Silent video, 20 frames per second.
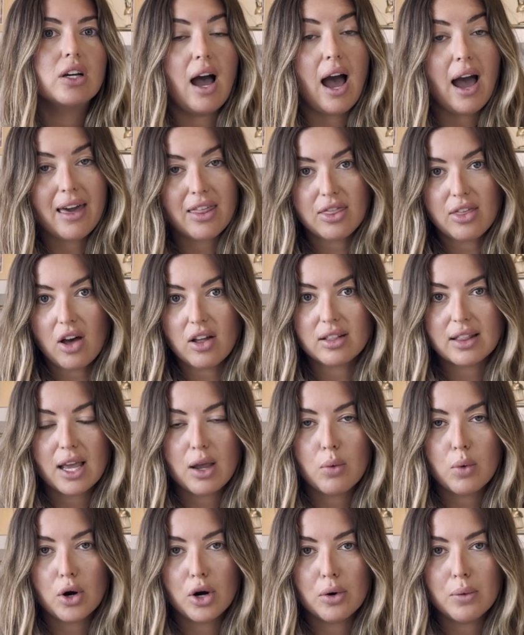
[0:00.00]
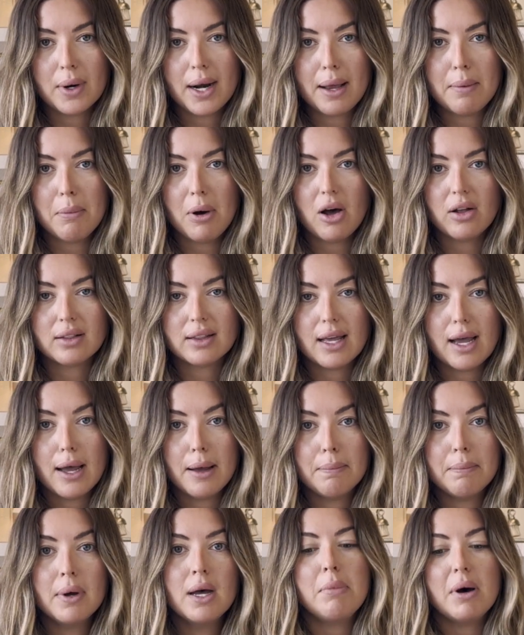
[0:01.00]
I thought they were when I bought
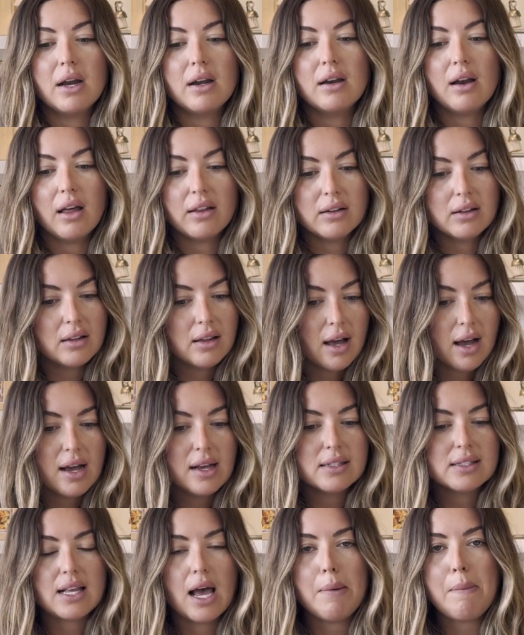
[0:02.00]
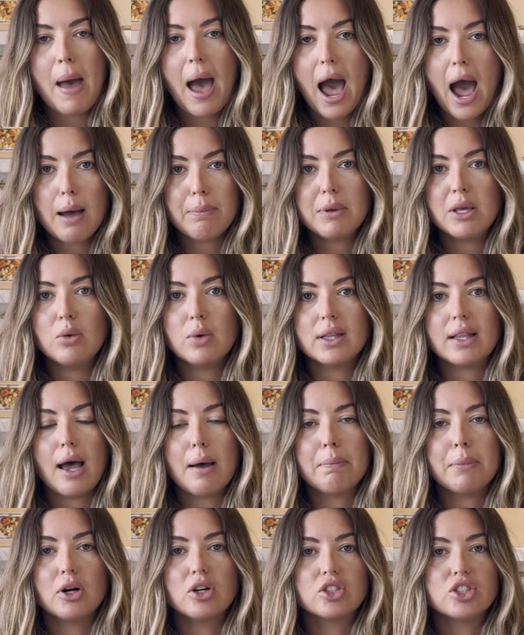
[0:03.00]
them, but nonetheless, I'm happy with
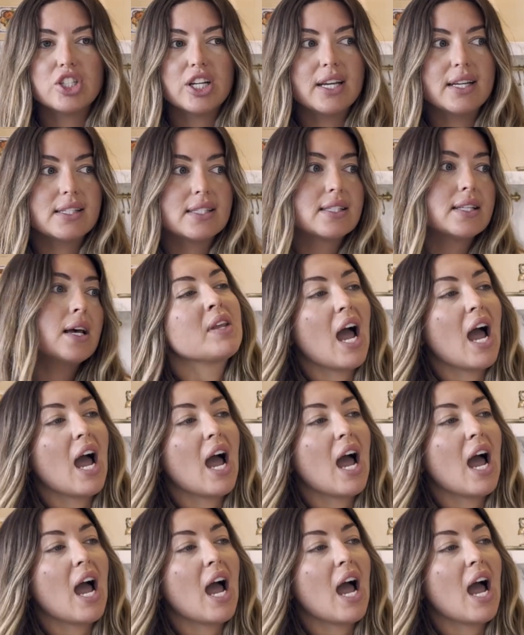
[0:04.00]
that purchase.